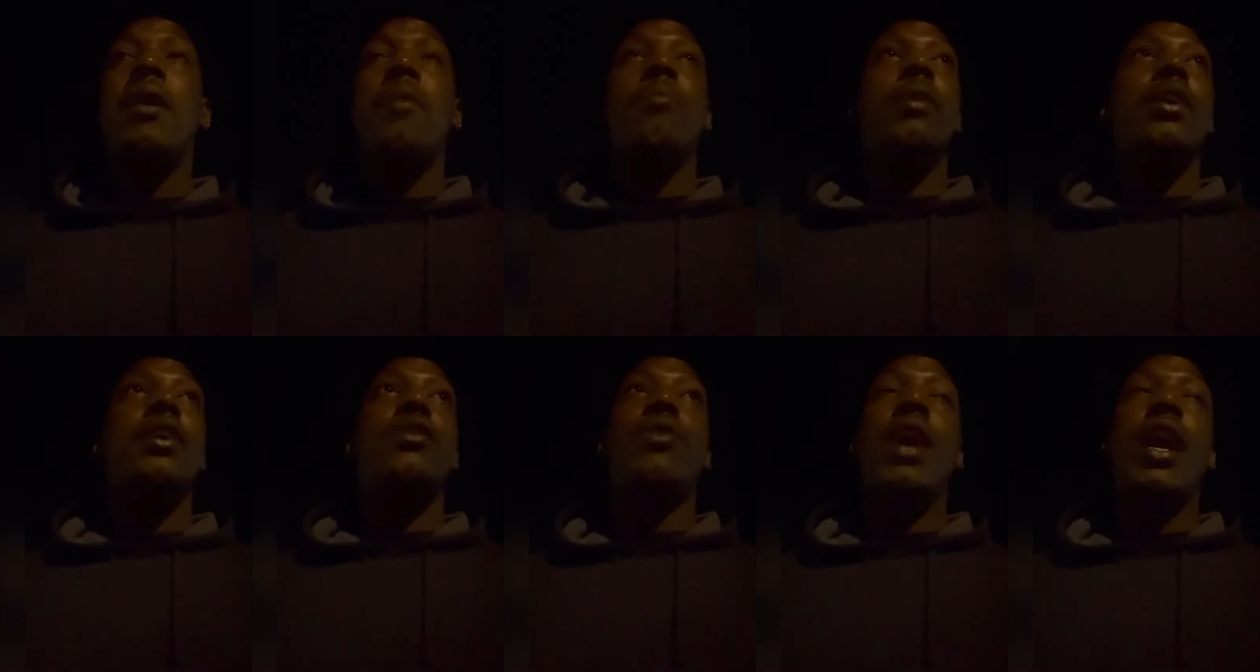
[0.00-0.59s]
But
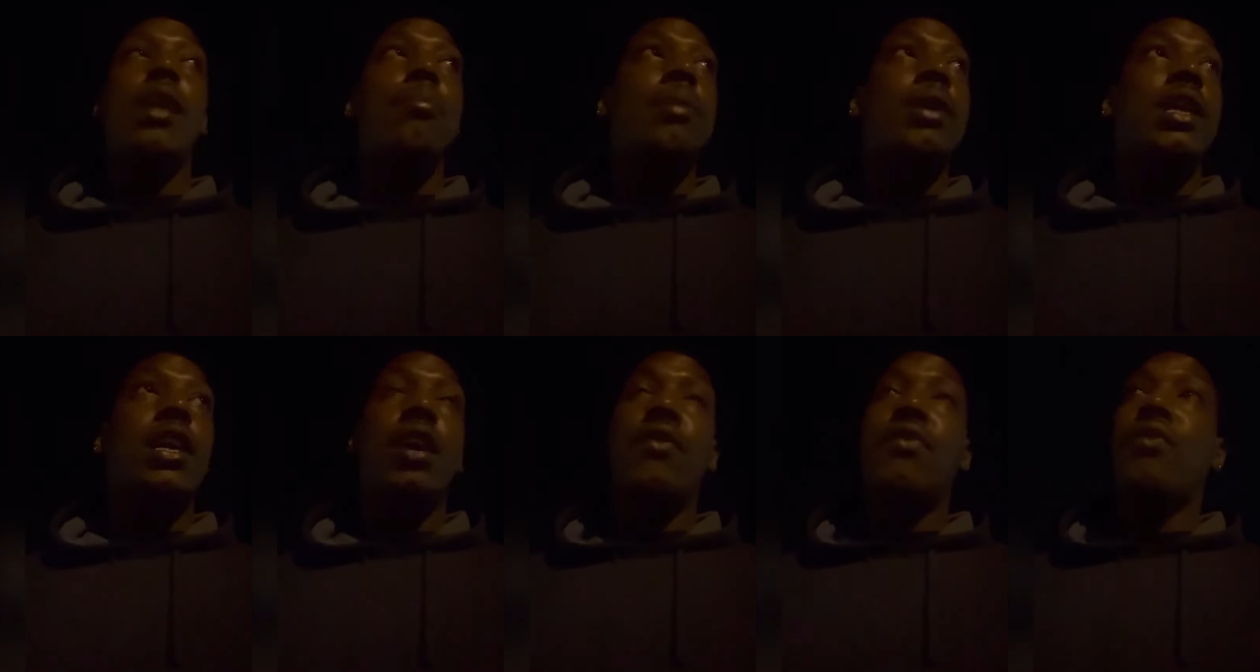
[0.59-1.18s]
you gotta be
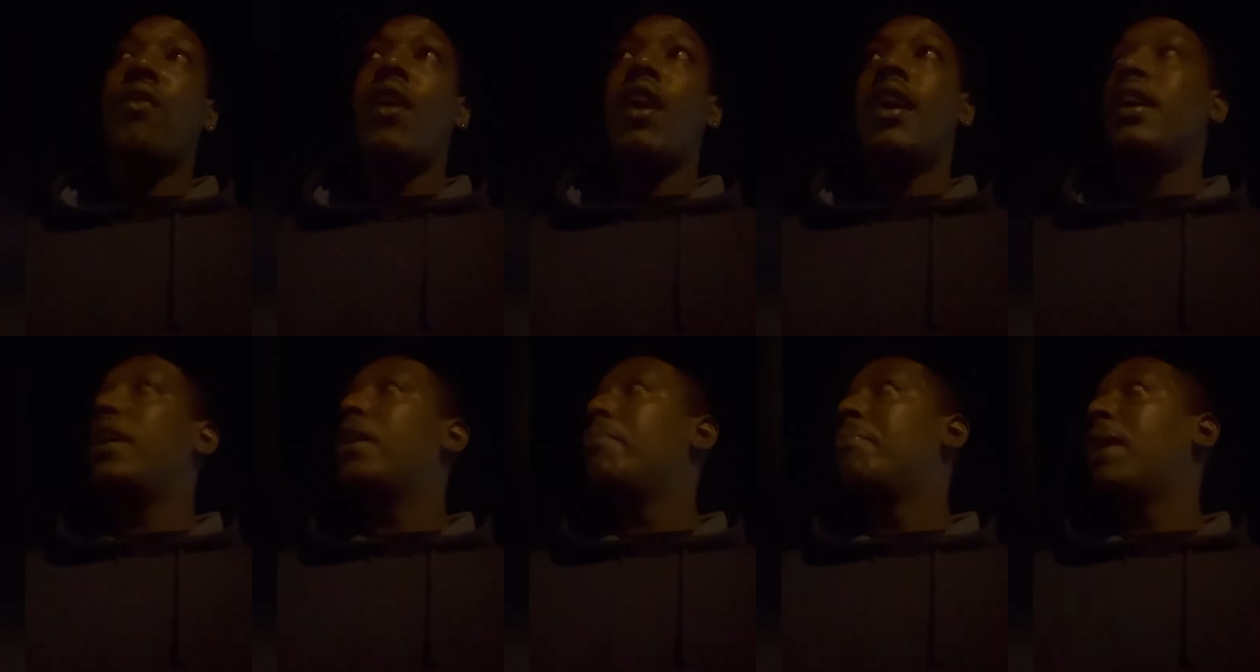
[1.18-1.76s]
careful out
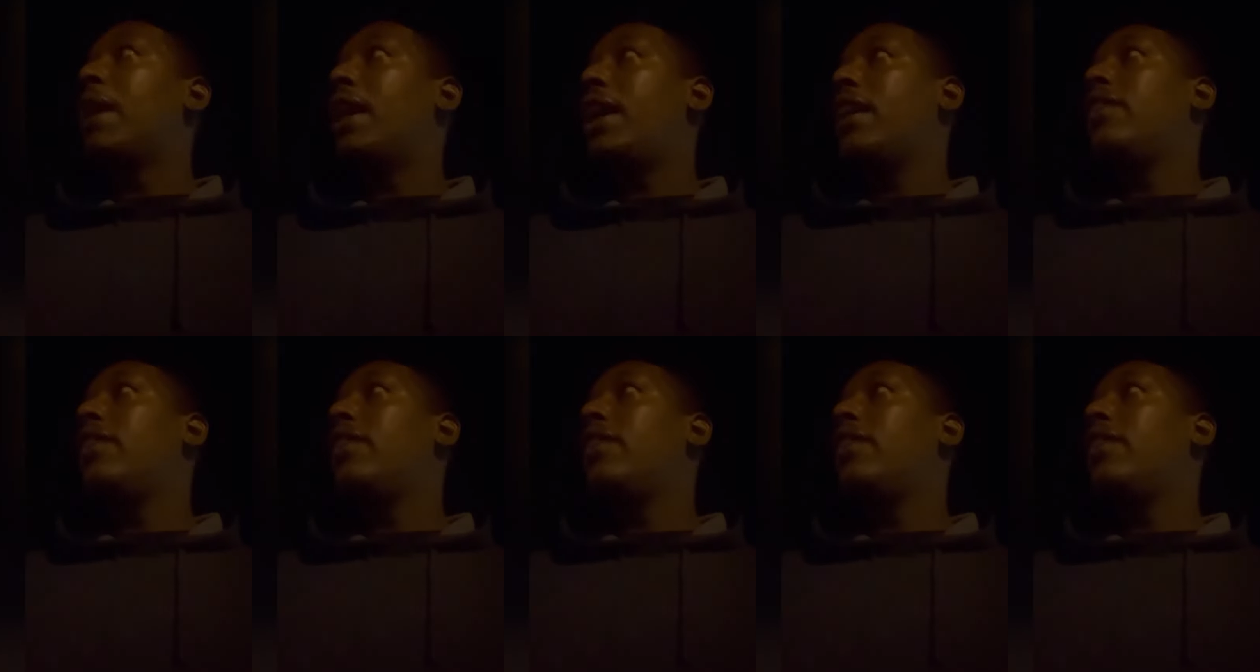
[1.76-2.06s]
here, man.